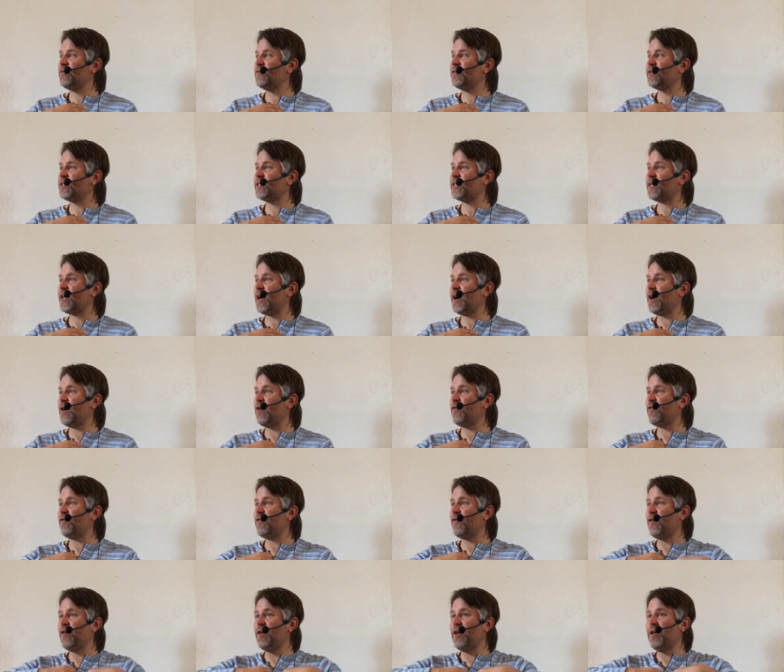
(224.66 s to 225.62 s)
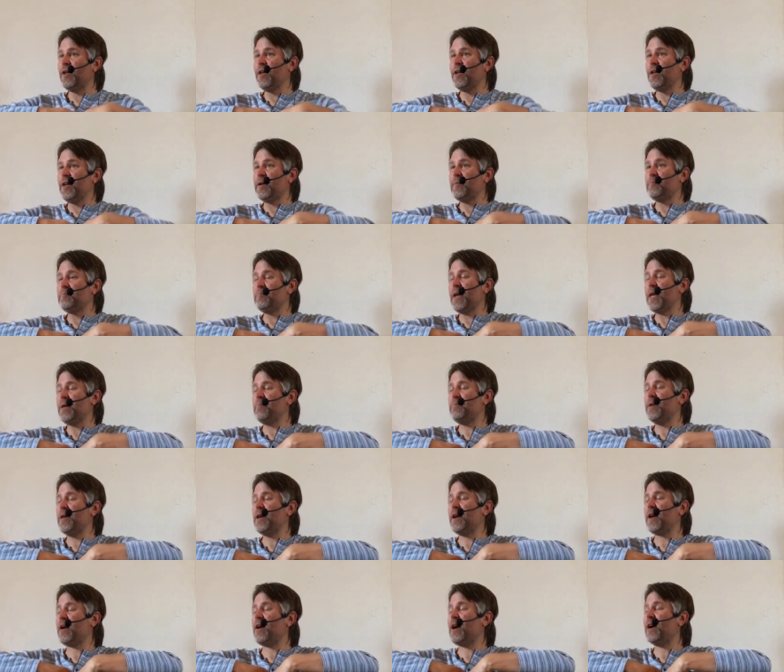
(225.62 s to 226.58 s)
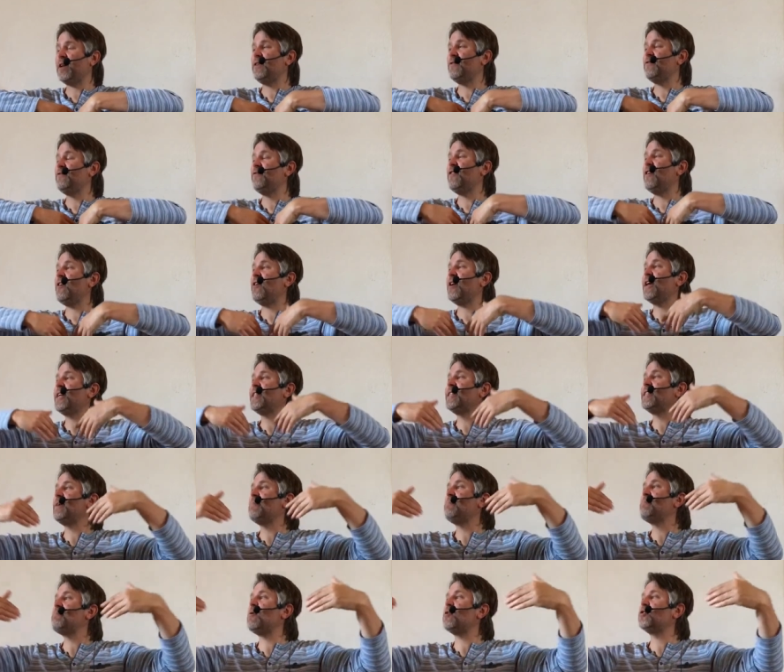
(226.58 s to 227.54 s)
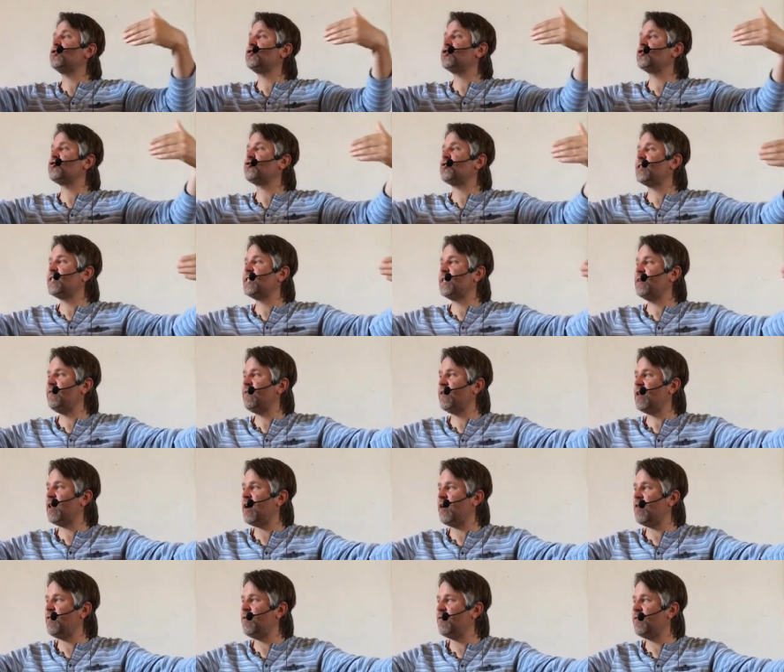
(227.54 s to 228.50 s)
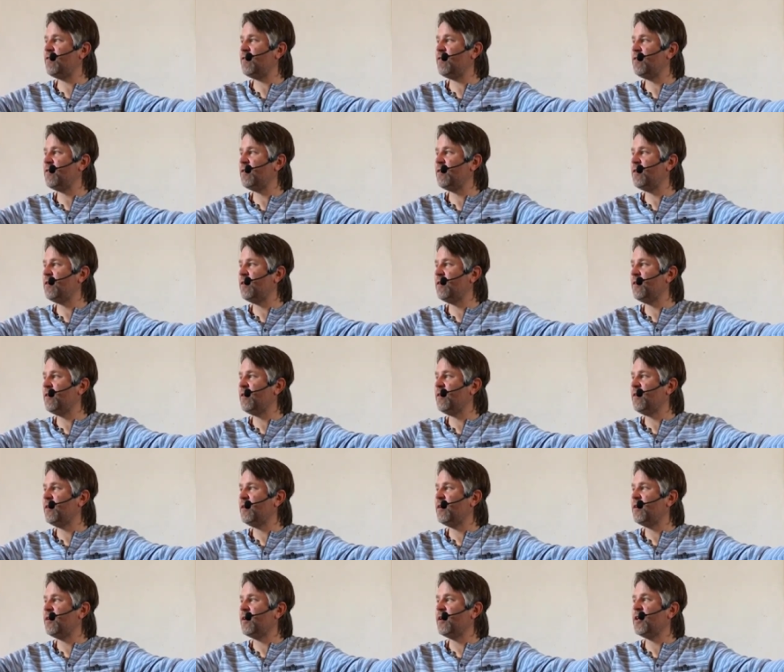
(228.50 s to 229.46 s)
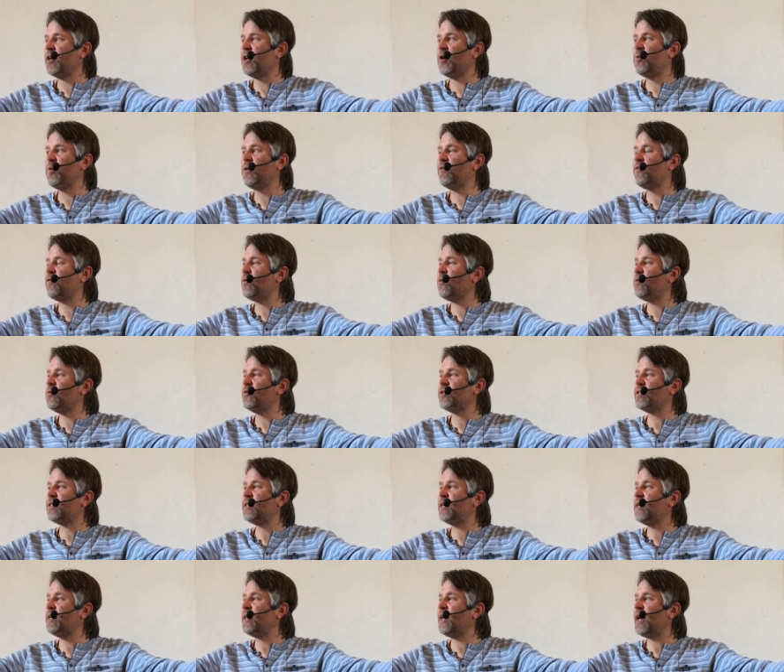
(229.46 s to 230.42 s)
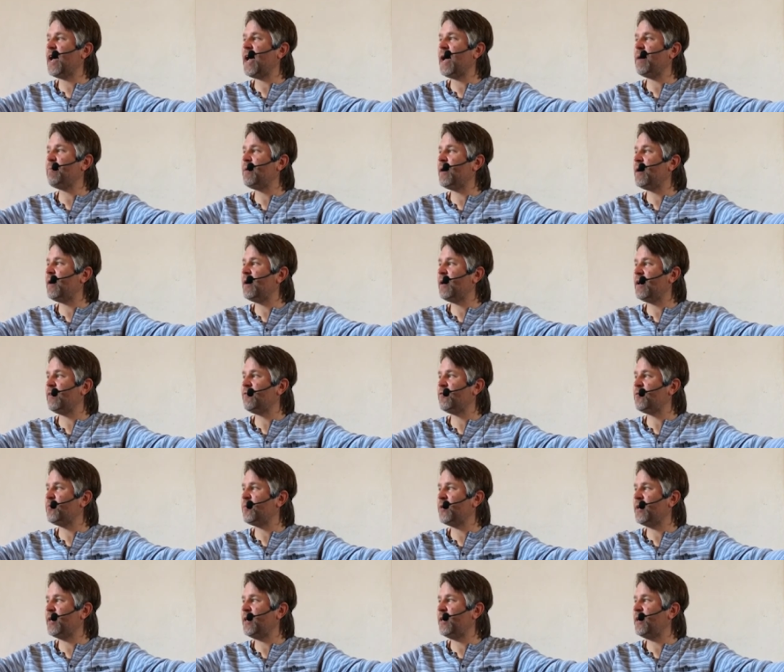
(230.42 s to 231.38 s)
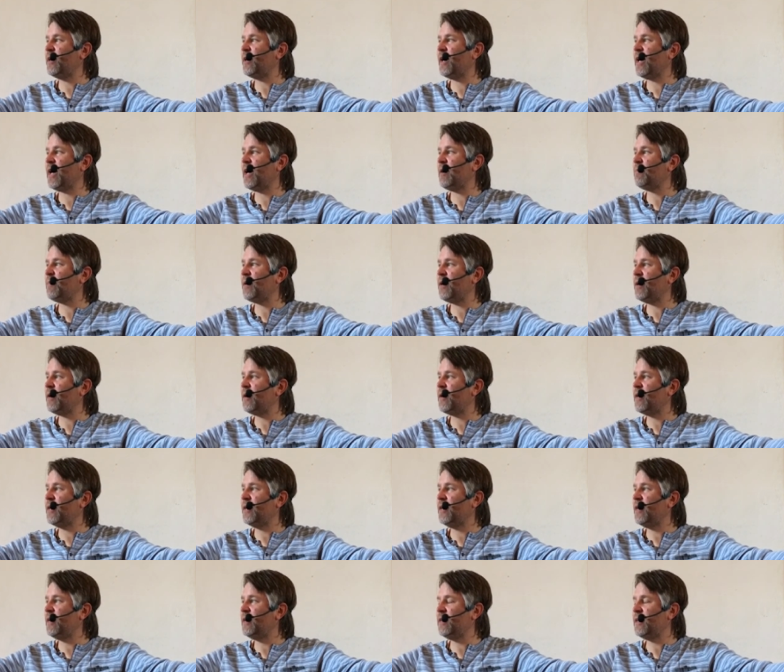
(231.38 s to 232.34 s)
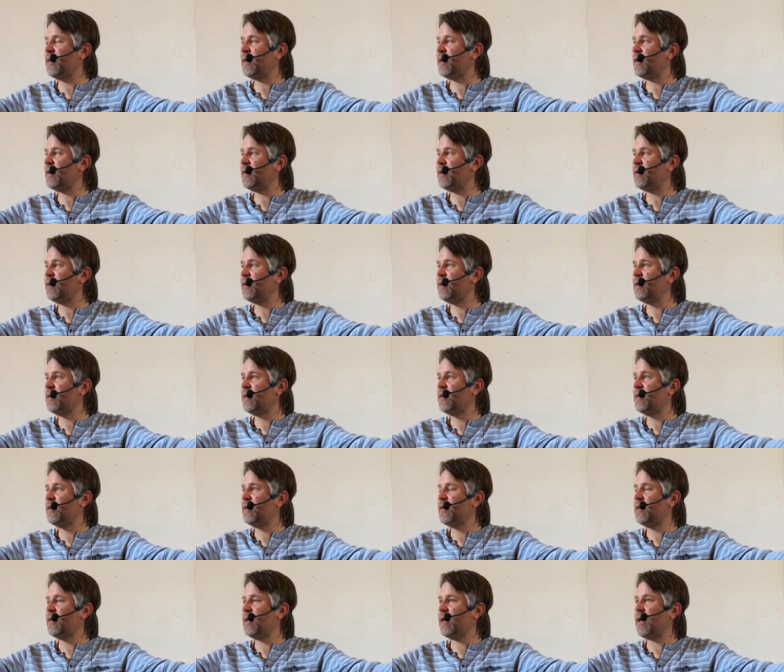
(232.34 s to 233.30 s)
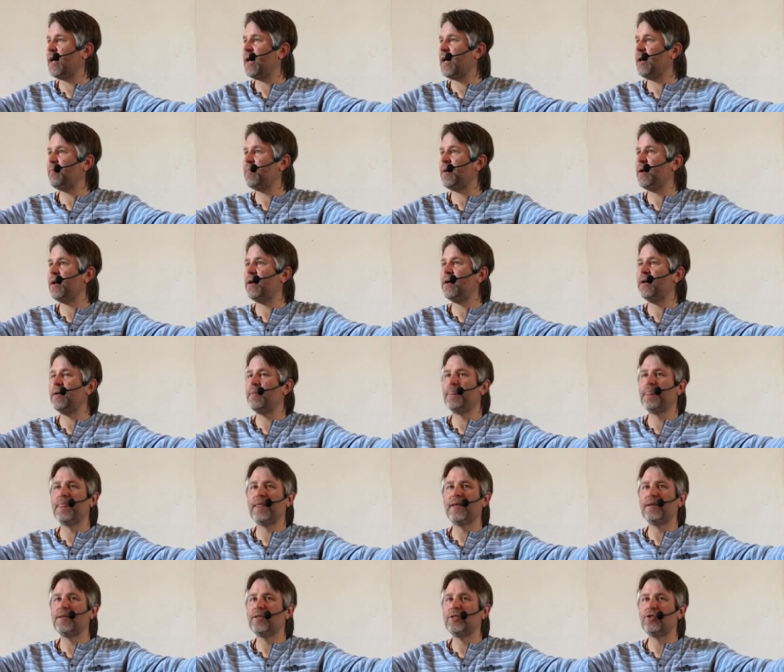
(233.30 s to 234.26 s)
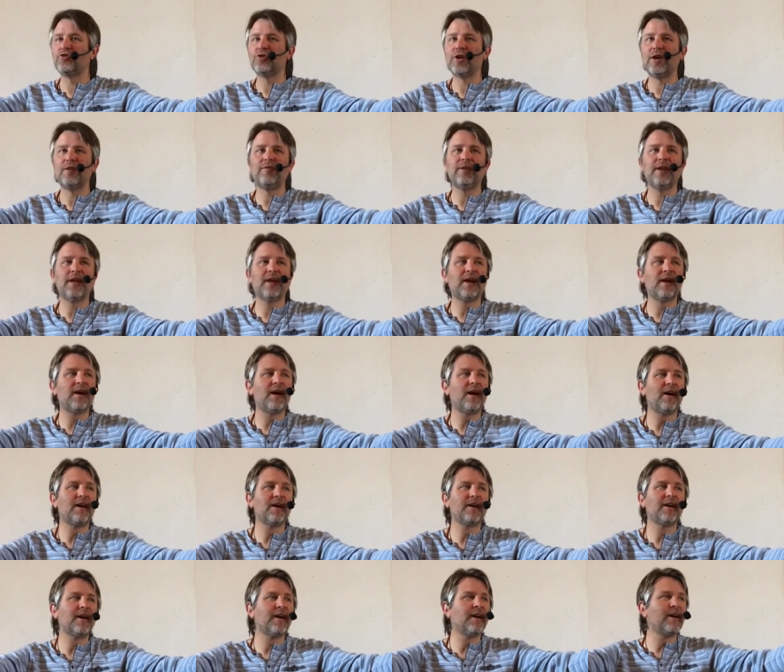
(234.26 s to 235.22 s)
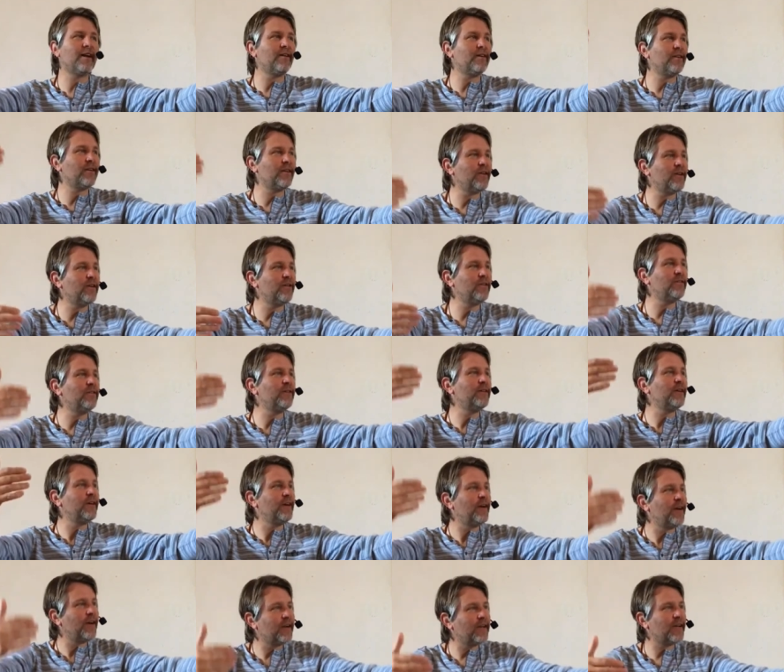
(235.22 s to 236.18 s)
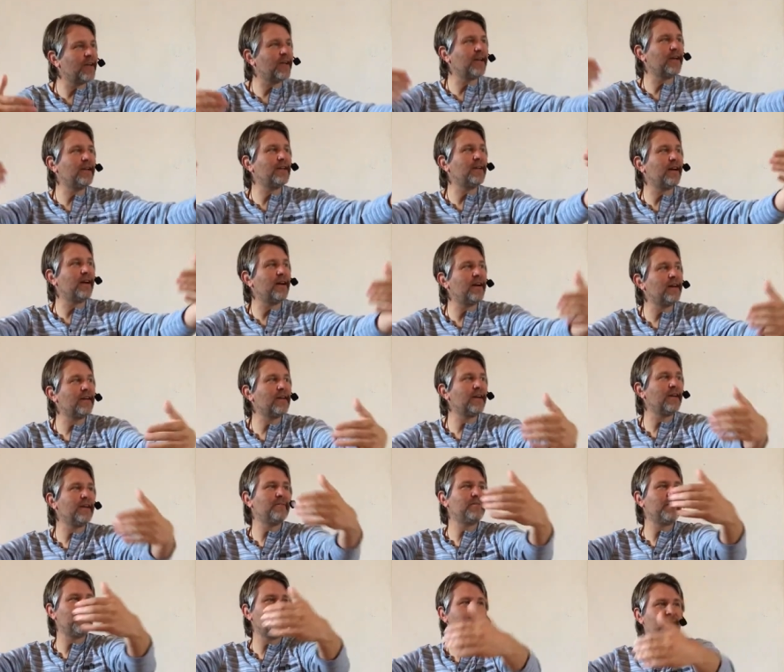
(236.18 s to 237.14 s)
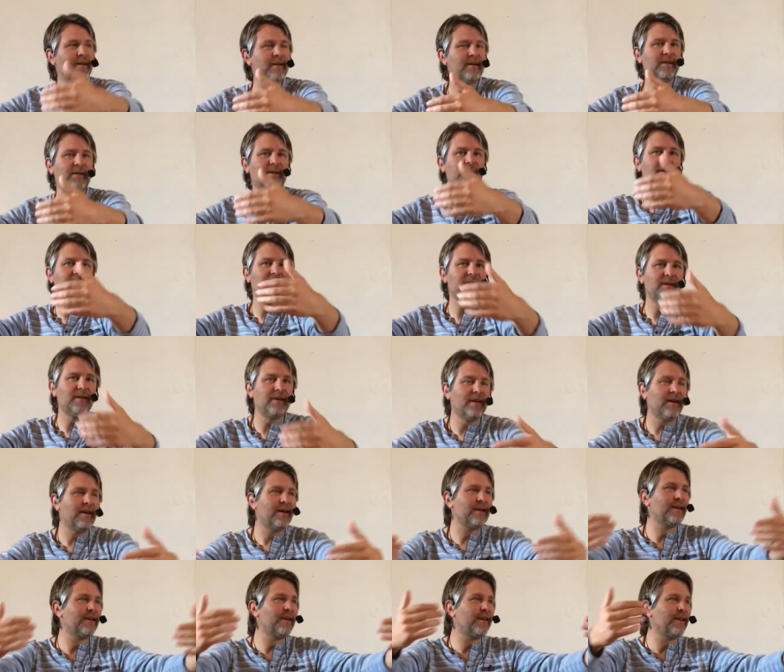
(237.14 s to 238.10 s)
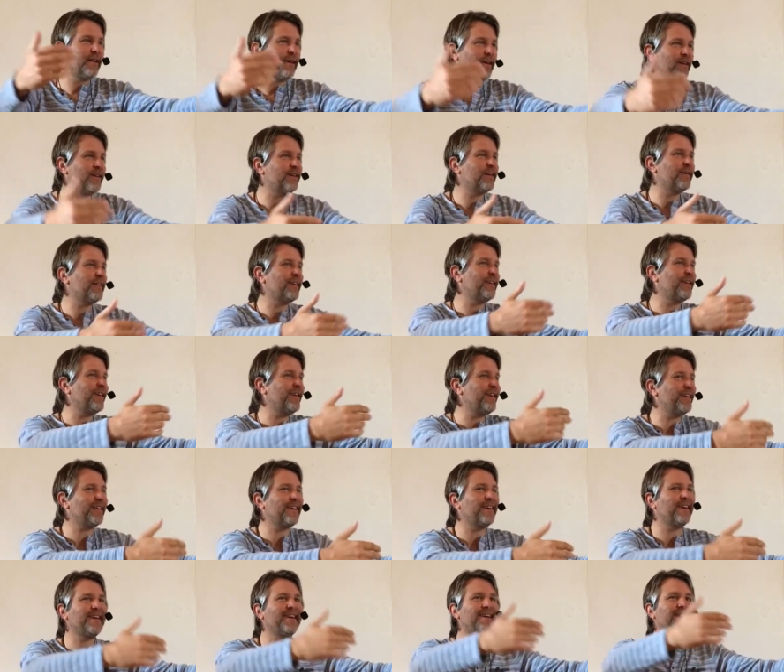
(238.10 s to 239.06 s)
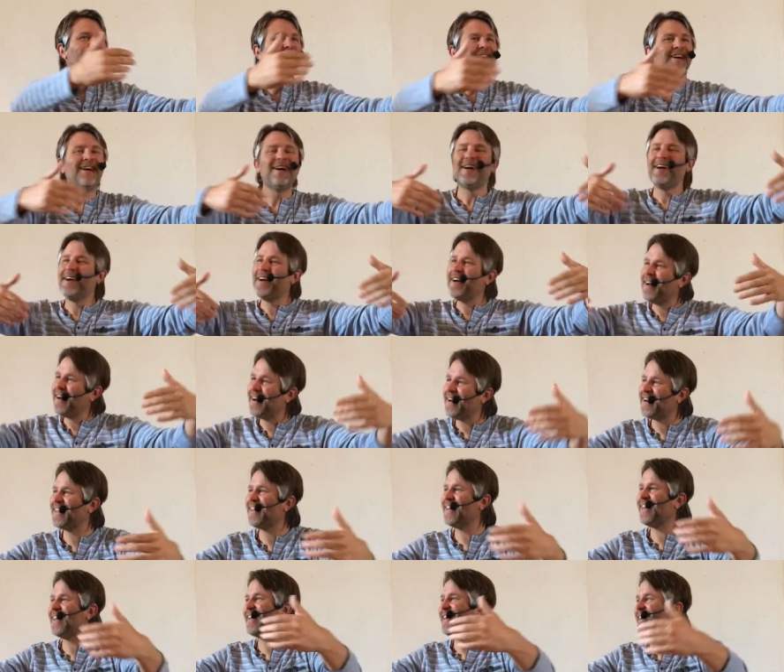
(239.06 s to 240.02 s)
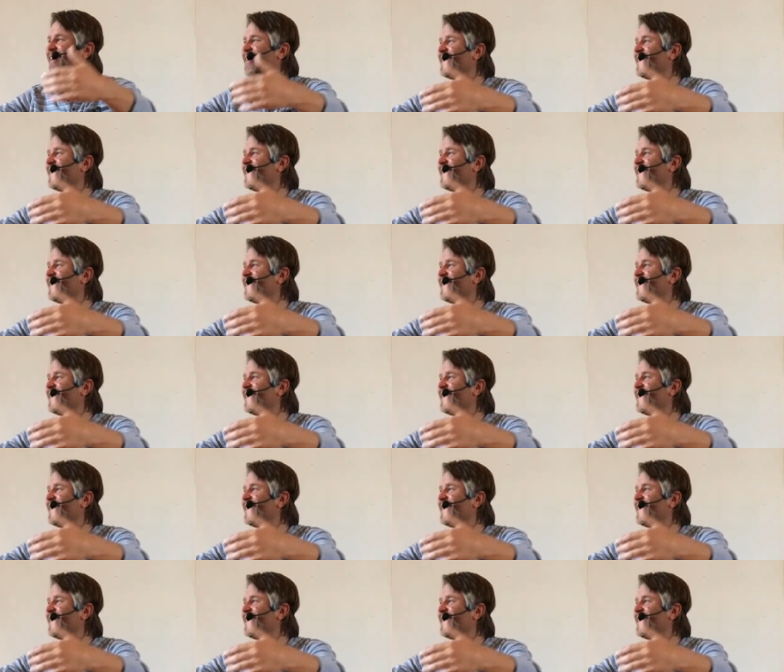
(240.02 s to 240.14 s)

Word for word: of the self may be a kind of very demonstrative love. You know, we've all seen Amma, haven't we? Amma in India. Amma. It's traveling, hugging, you know, hugging, hugging, like that. hugging, hugging, hugging, hugging,